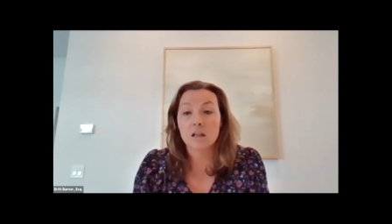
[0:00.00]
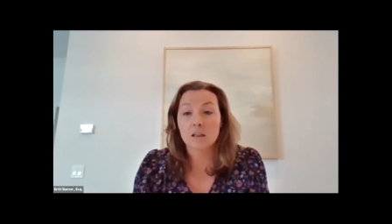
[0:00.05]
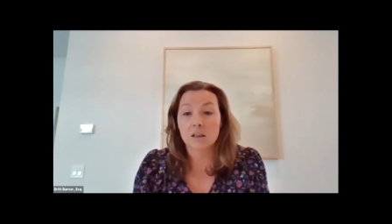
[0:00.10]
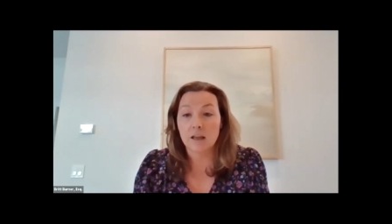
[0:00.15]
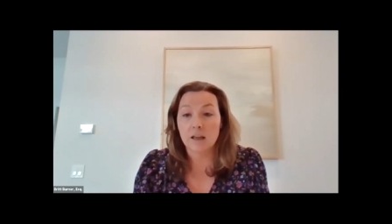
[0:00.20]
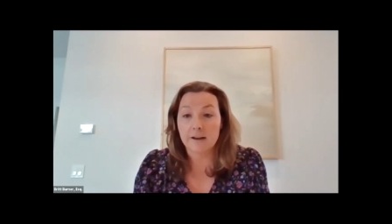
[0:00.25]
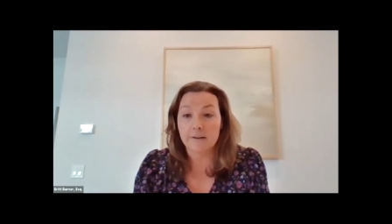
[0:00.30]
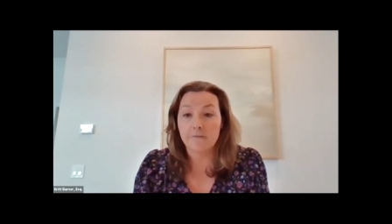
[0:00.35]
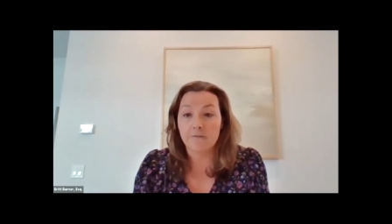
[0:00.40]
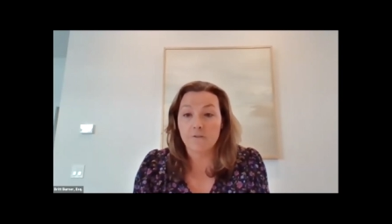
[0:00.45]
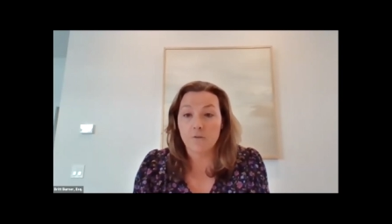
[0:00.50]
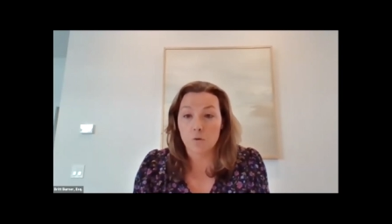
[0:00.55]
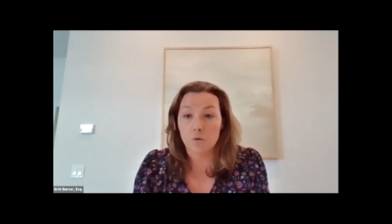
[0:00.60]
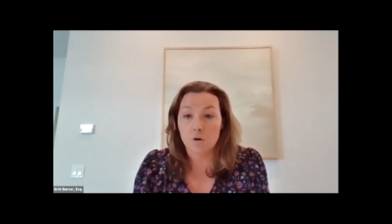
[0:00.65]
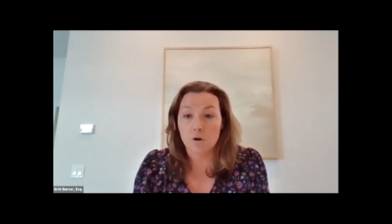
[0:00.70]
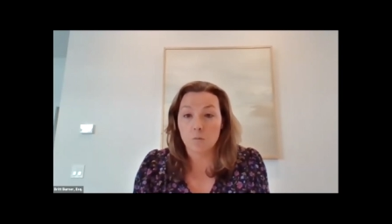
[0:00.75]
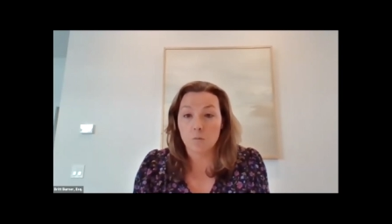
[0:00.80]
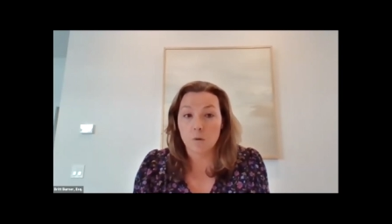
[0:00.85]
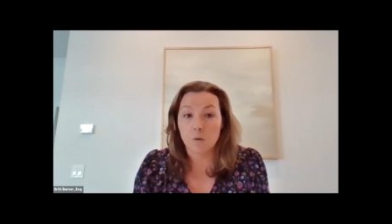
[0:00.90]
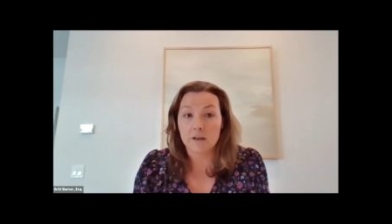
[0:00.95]
like
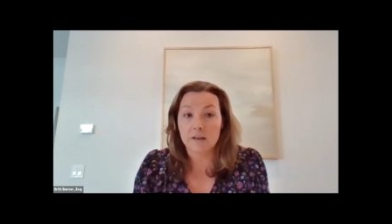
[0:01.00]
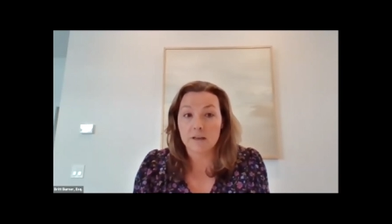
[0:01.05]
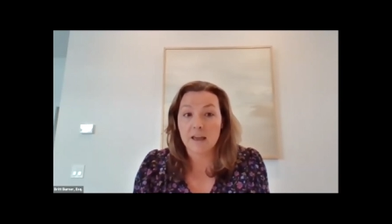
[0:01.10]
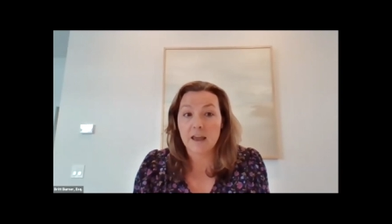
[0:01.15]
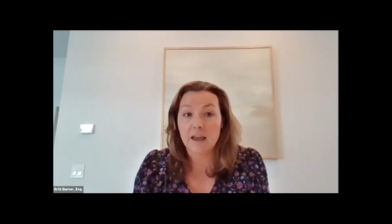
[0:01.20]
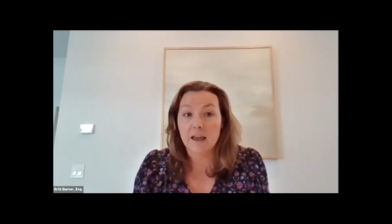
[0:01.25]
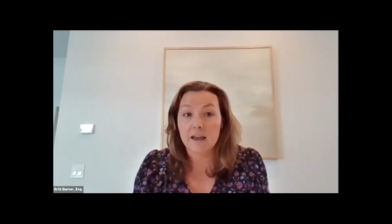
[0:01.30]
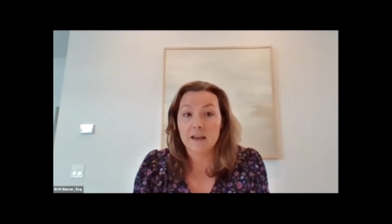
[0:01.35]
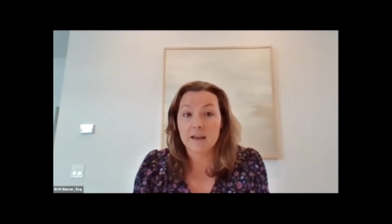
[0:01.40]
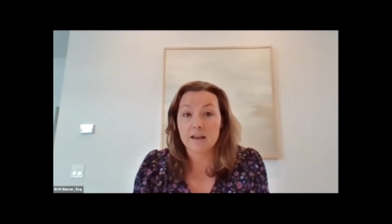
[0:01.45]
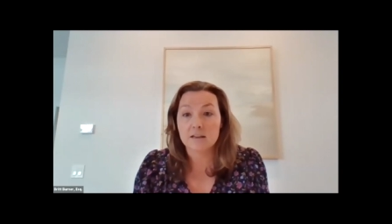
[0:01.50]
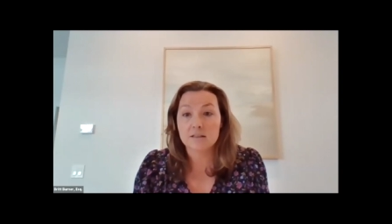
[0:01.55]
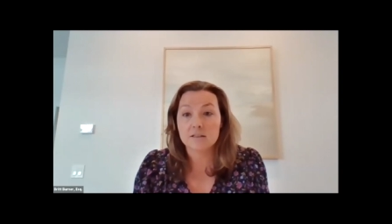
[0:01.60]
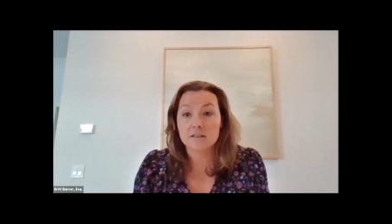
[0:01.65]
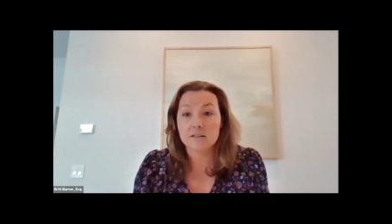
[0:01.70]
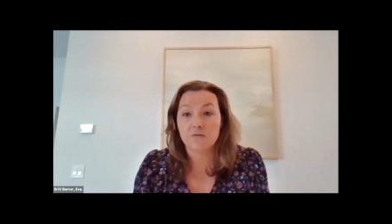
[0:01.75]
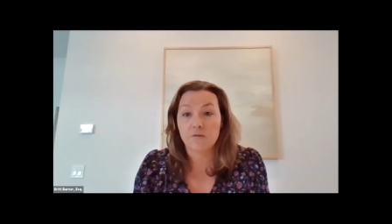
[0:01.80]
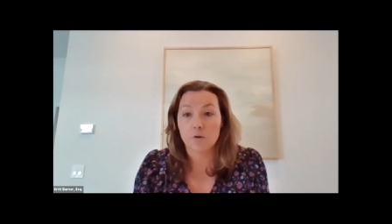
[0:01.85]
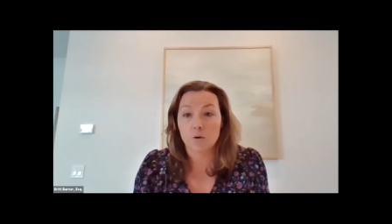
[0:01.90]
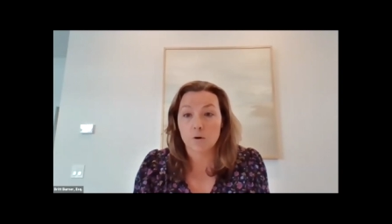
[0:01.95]
four oh one Ks,
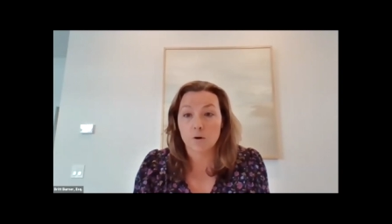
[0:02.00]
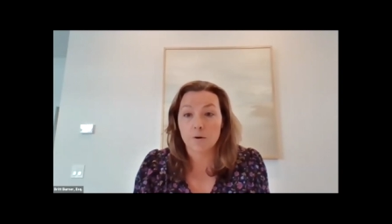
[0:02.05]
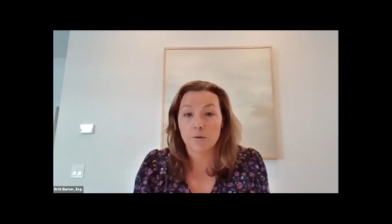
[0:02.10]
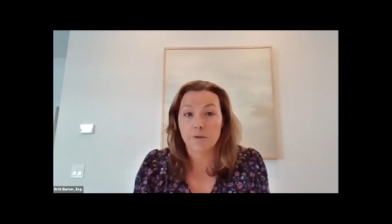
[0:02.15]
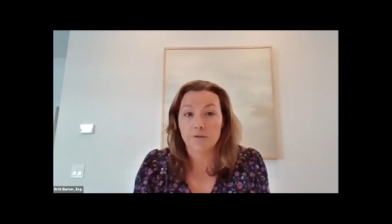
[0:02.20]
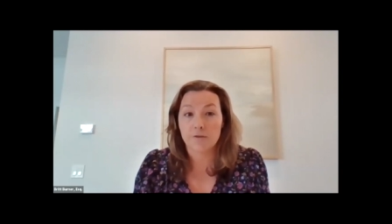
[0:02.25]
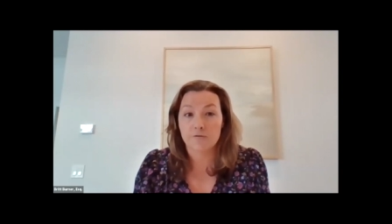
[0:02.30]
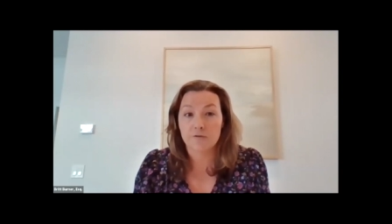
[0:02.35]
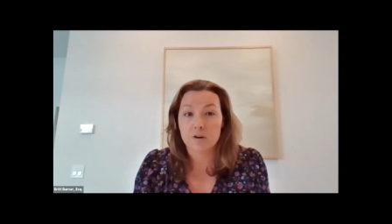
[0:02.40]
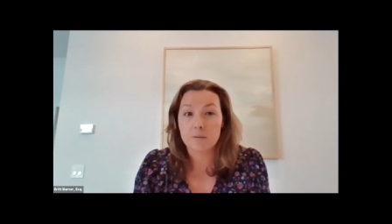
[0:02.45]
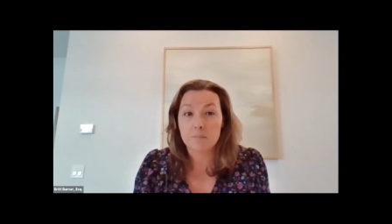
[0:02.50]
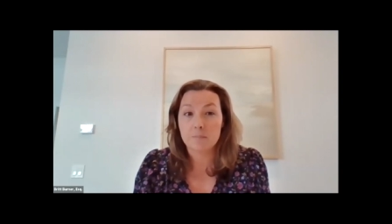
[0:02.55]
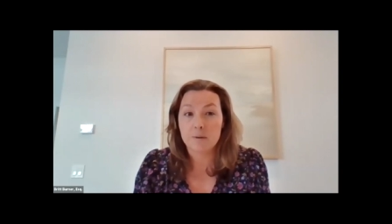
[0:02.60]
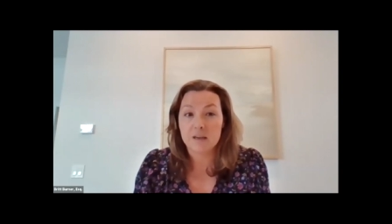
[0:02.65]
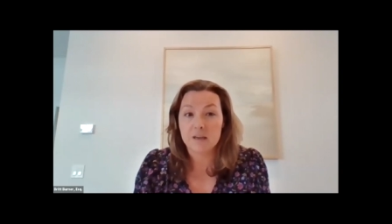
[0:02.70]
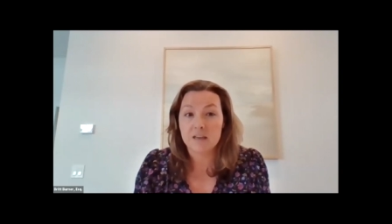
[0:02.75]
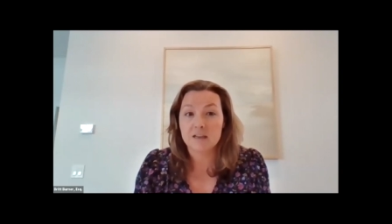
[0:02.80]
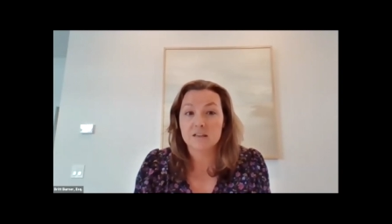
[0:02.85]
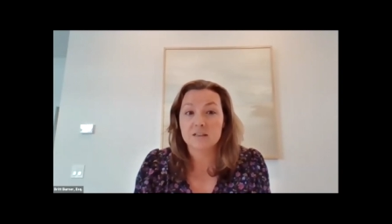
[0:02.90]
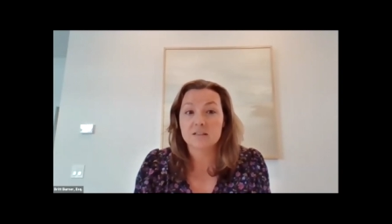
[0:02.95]
four oh three
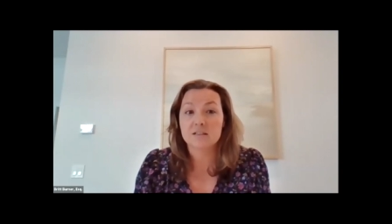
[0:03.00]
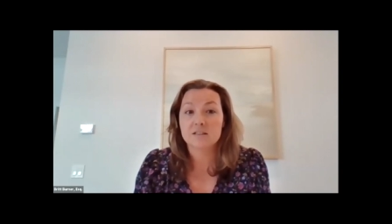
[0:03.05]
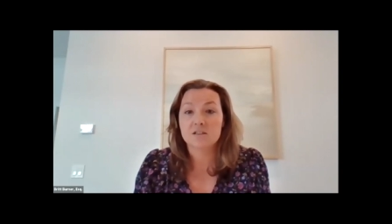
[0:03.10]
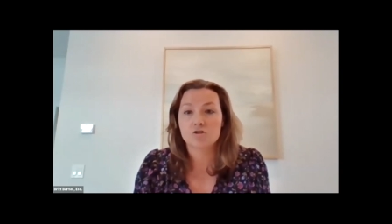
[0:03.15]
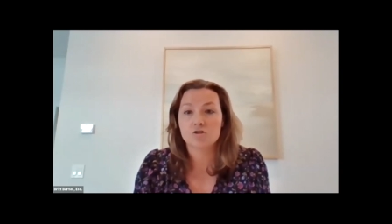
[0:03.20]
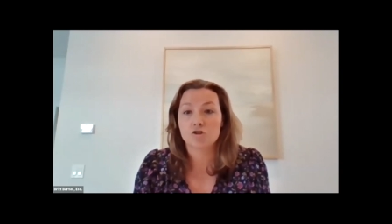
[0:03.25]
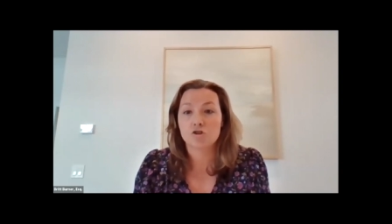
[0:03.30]
Bs,